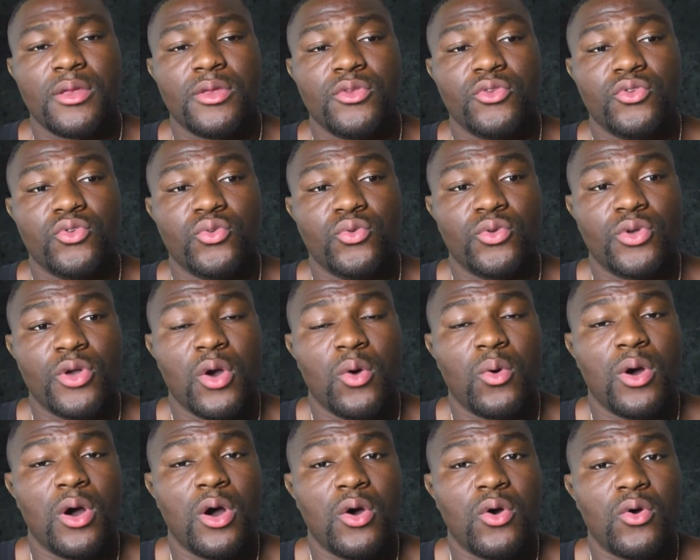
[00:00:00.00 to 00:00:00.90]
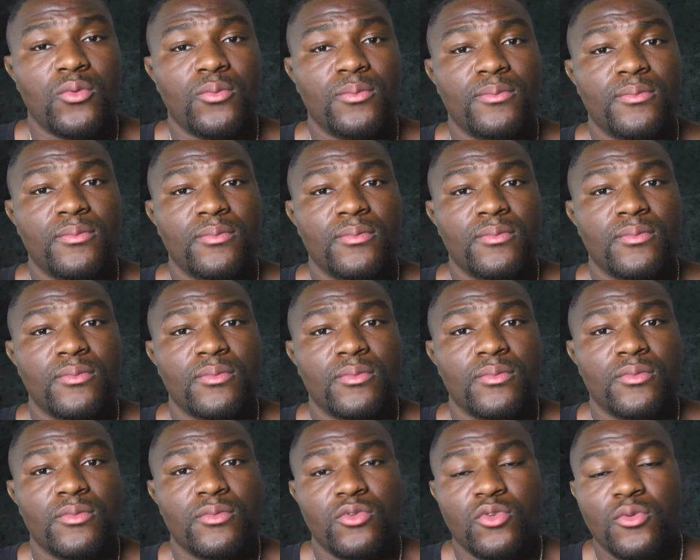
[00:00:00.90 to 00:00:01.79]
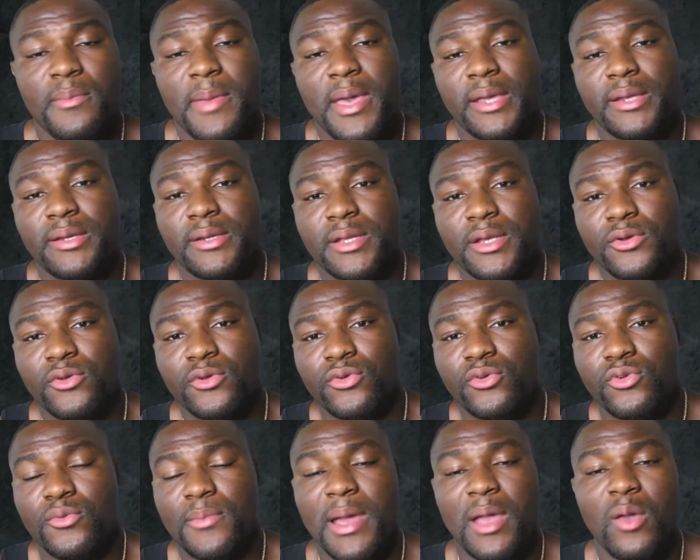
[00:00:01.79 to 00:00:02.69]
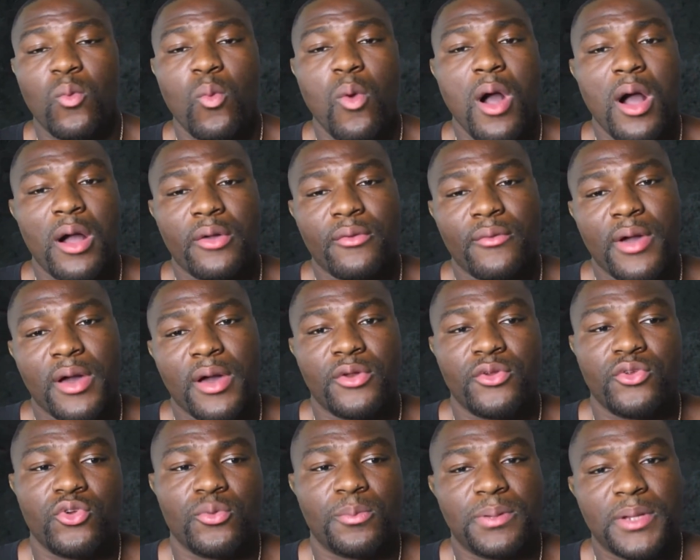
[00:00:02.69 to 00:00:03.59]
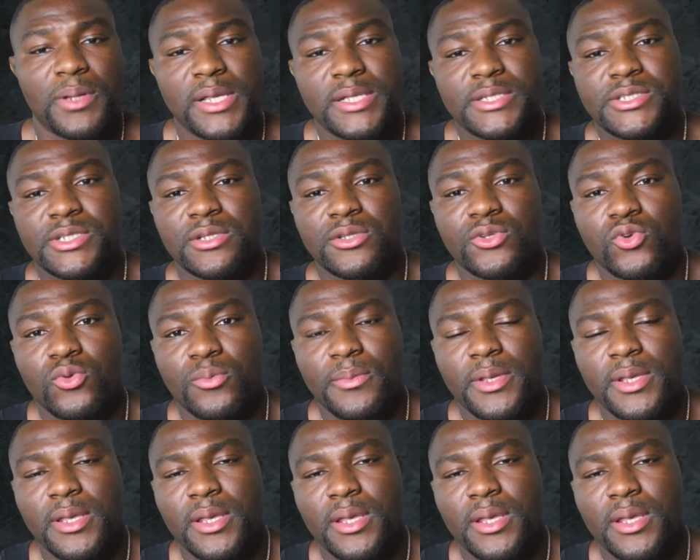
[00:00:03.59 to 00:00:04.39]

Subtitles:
You go home, you make dinner. You might walk around in your place a little bit.